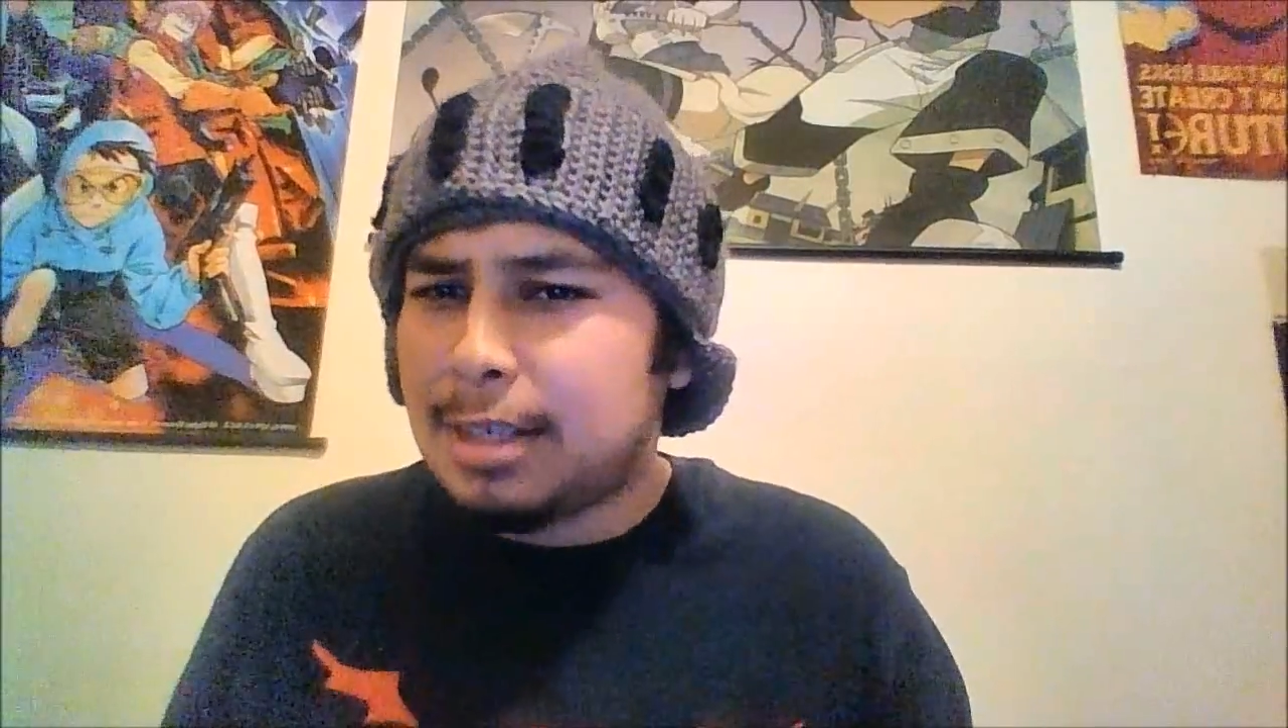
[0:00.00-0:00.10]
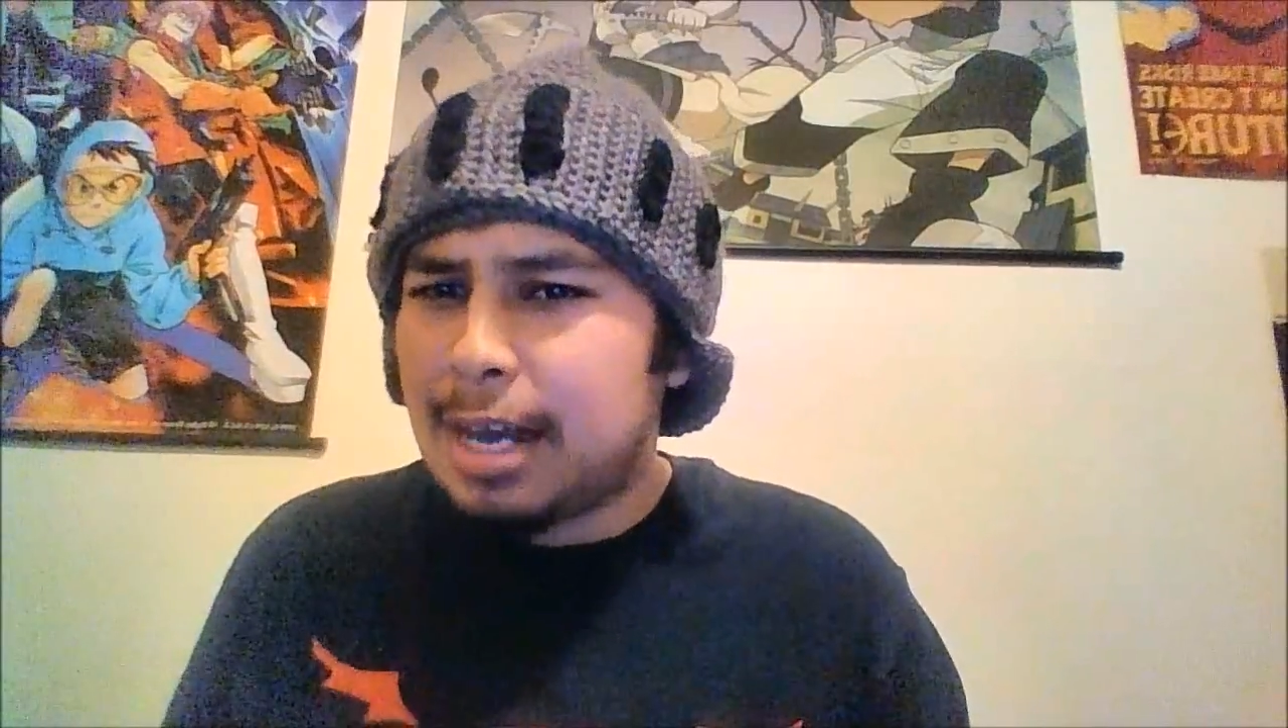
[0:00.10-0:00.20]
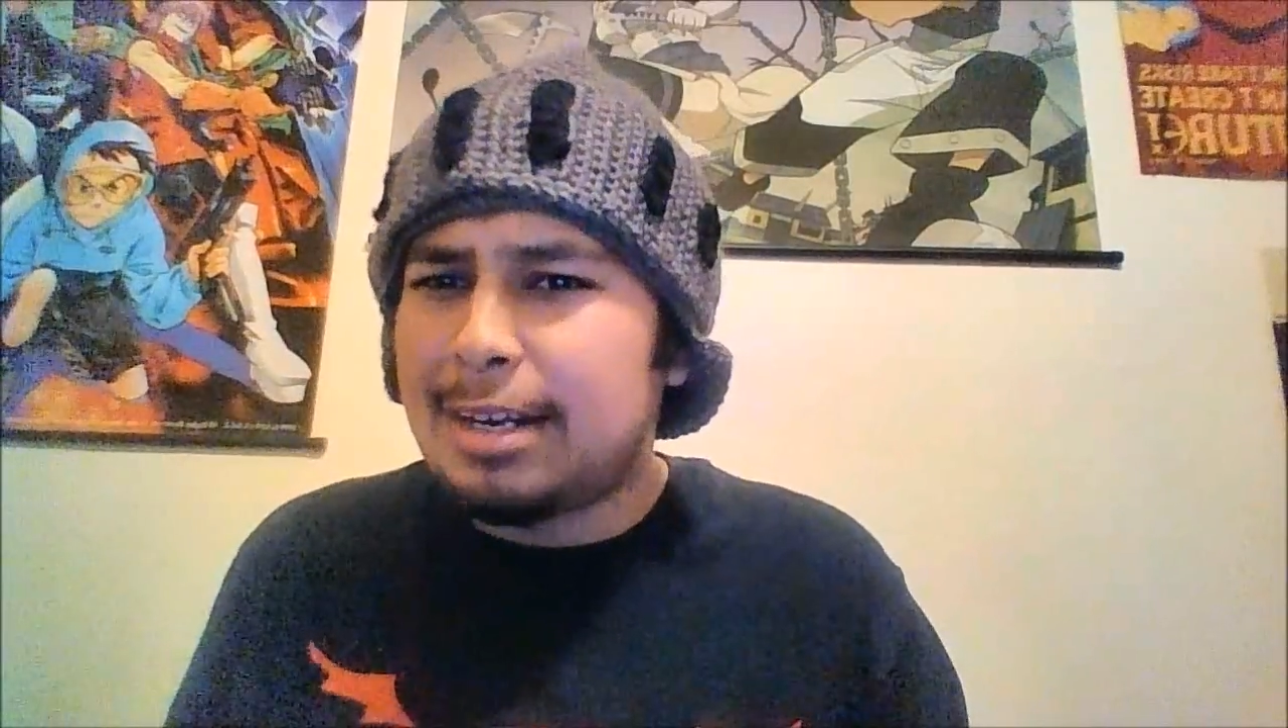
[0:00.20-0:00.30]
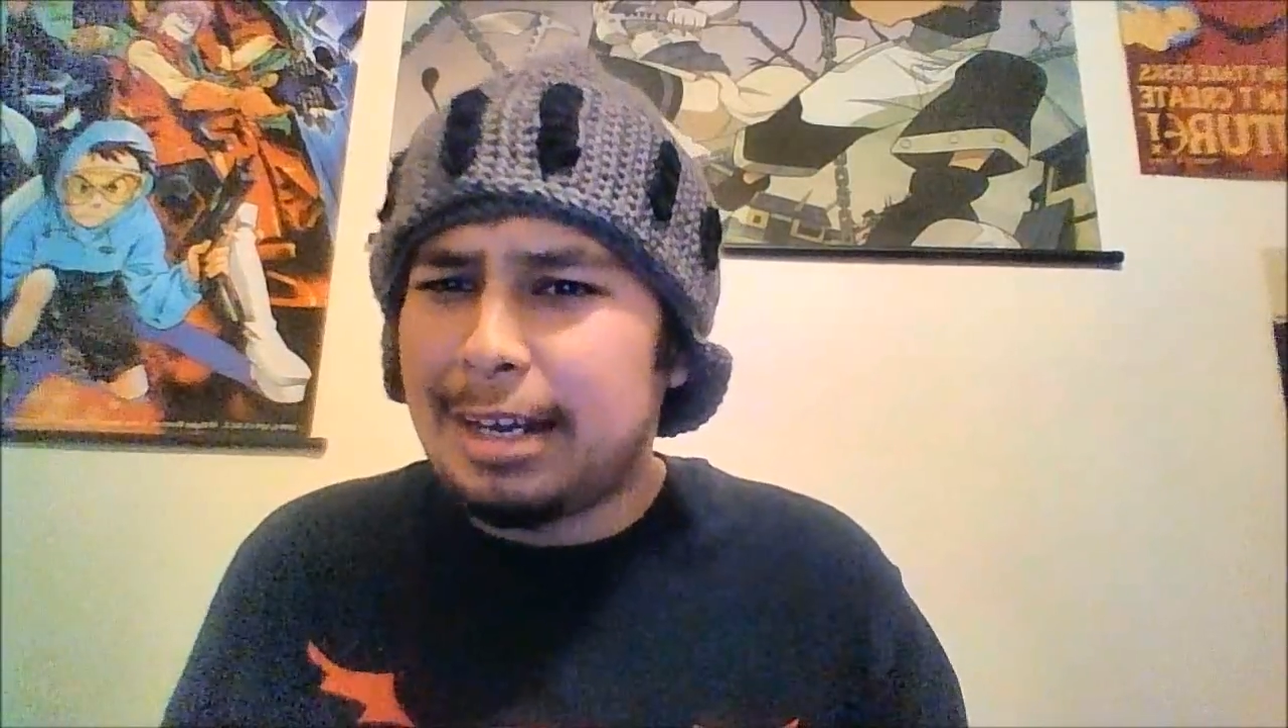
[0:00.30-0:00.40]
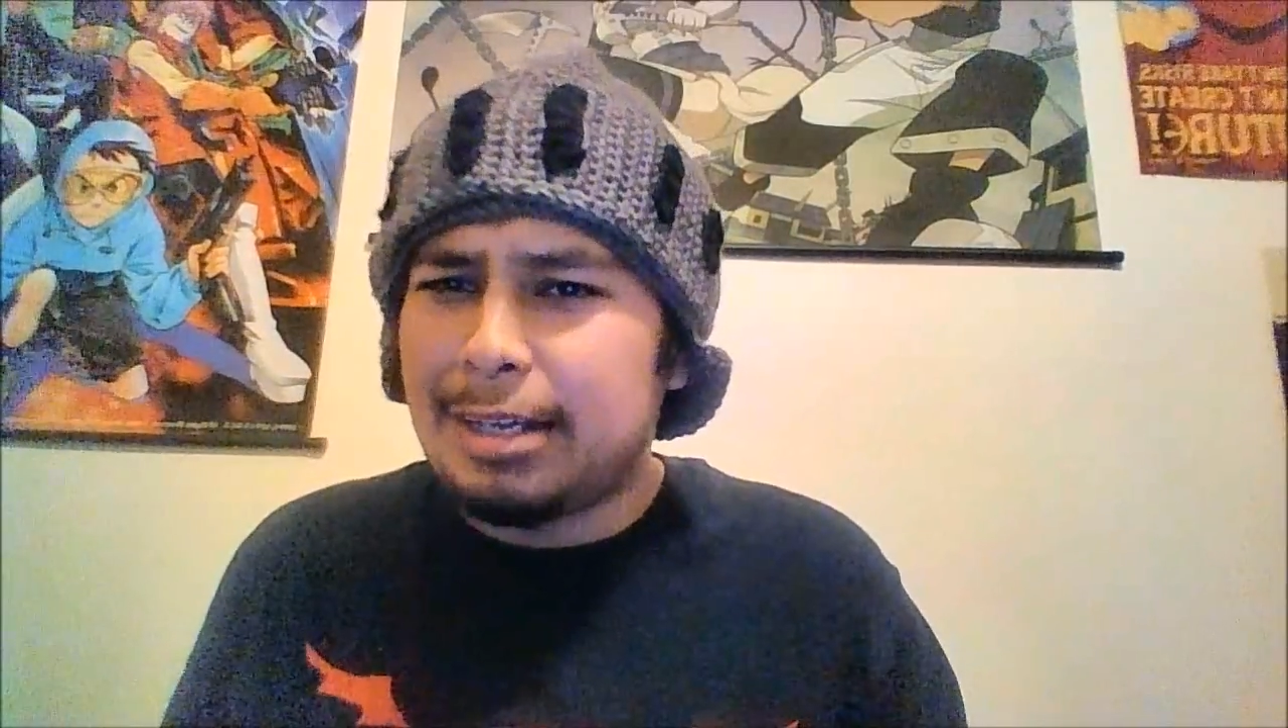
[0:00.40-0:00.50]

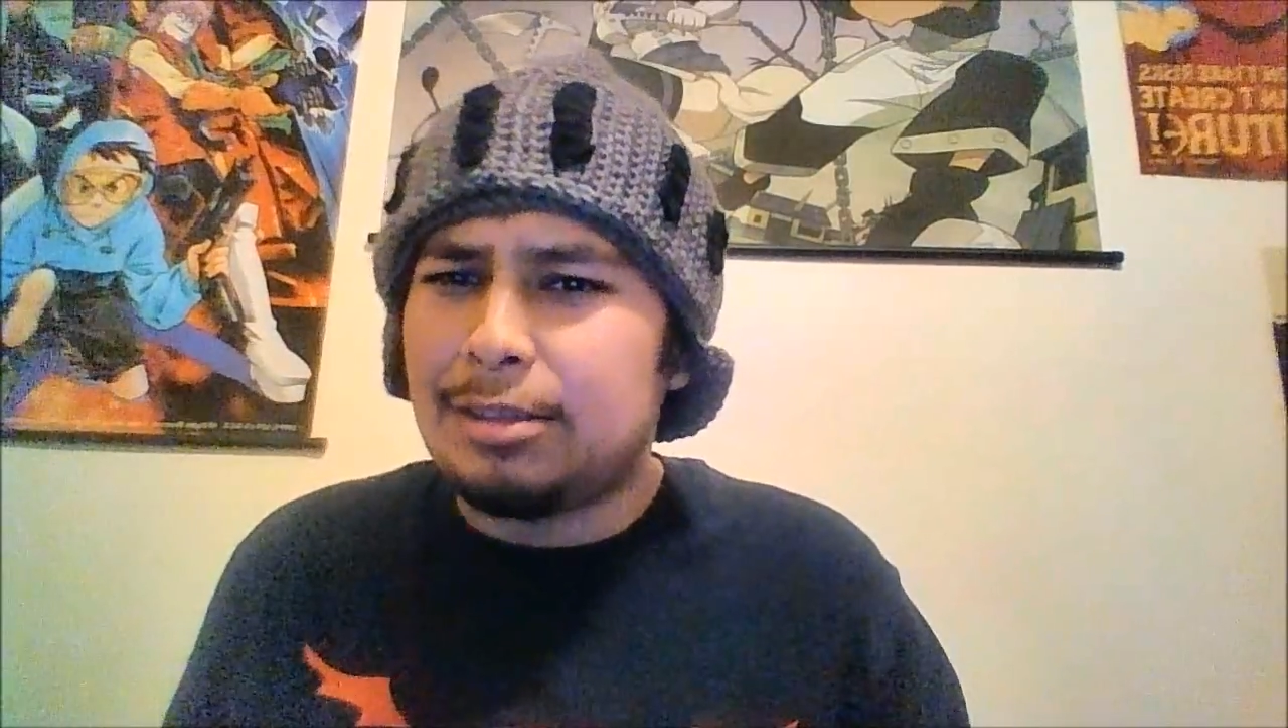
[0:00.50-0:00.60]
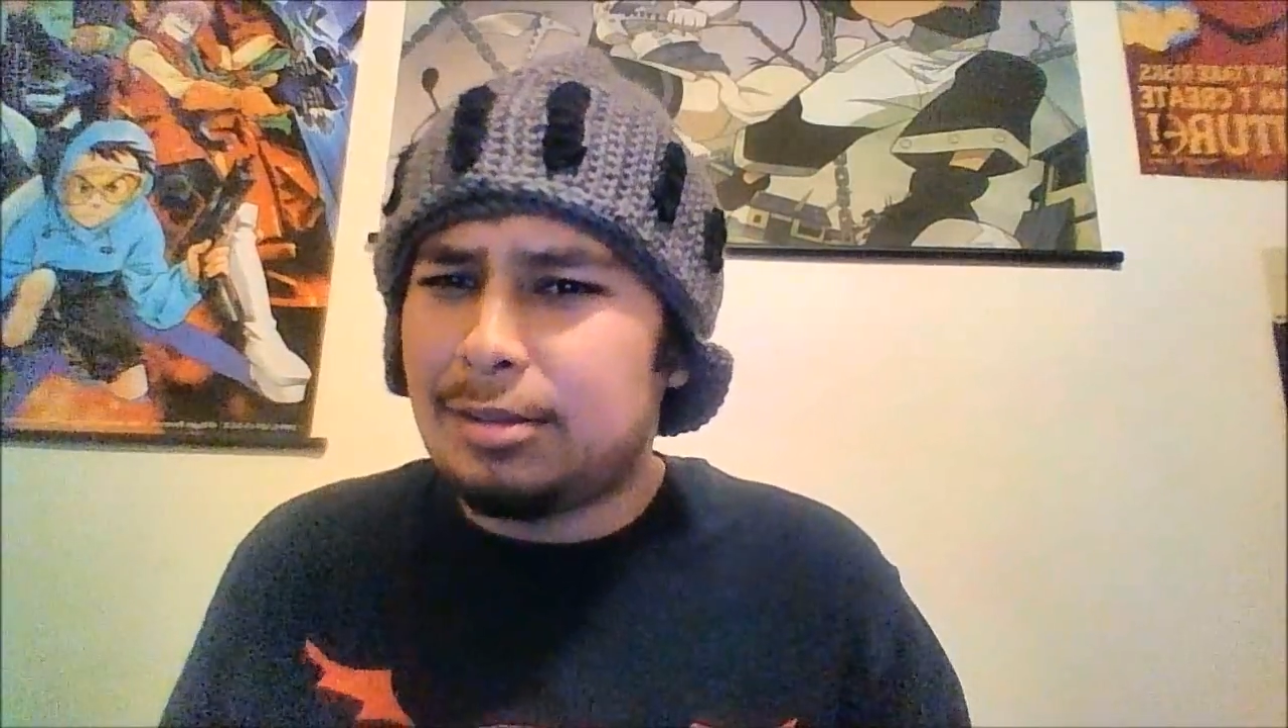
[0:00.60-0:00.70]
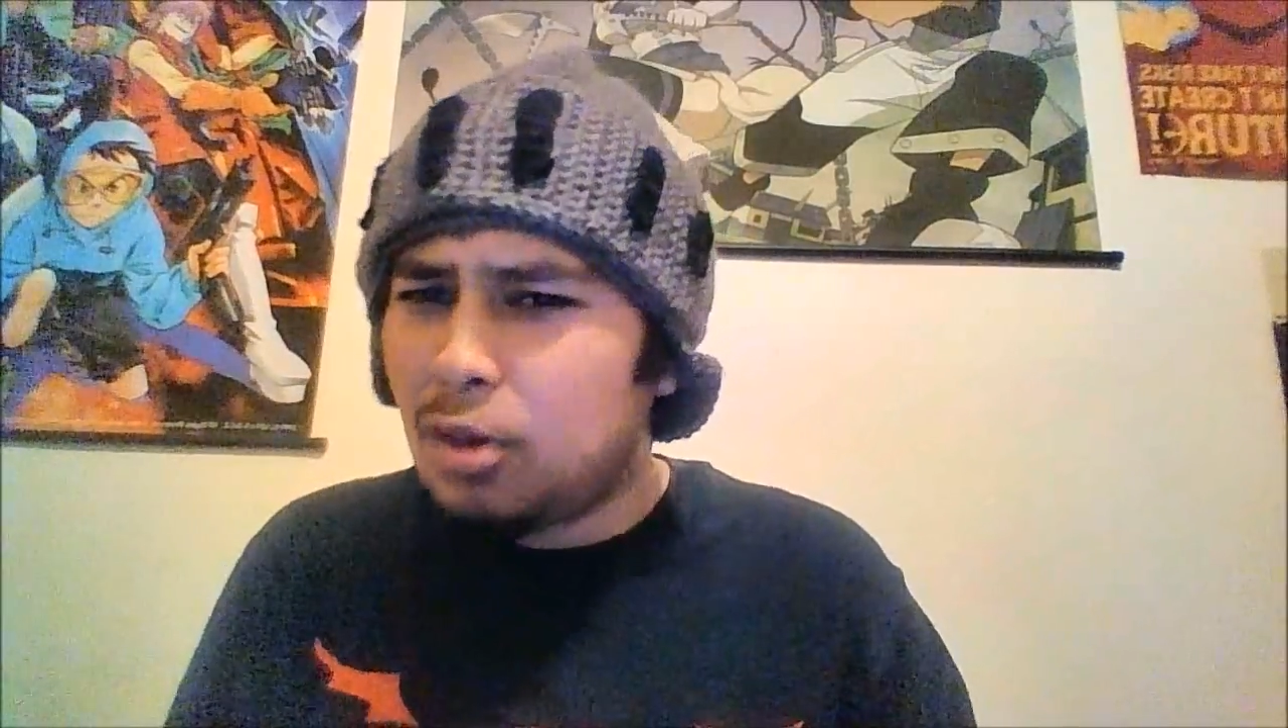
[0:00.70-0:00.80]
kind of like